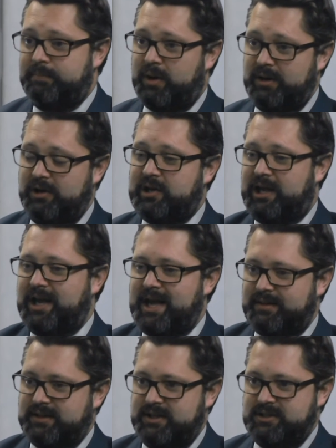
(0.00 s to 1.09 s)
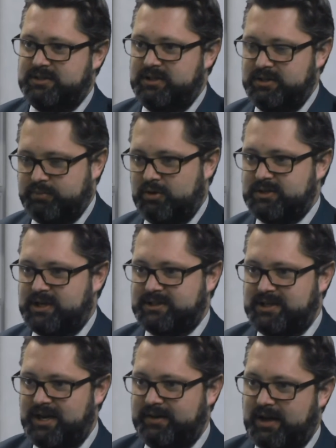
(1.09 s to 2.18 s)
by looking at these
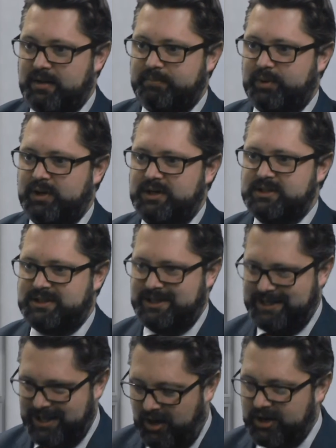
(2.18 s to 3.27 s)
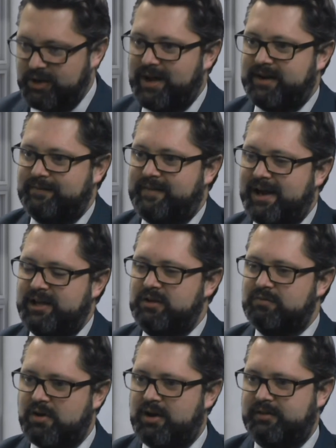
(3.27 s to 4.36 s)
projects and other companies, are you adding value
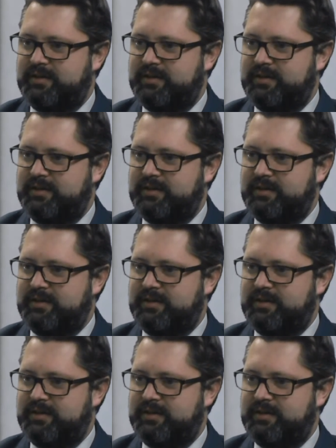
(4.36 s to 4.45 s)
rather